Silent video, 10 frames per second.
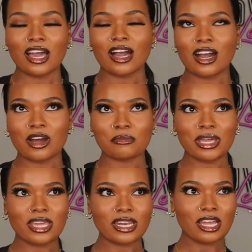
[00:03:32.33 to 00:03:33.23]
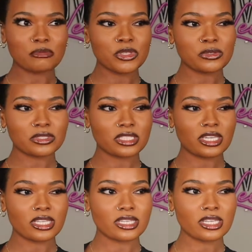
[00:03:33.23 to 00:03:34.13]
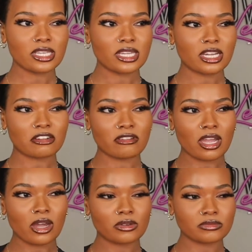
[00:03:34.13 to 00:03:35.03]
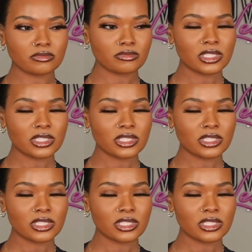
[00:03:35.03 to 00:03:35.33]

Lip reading: And I'm using around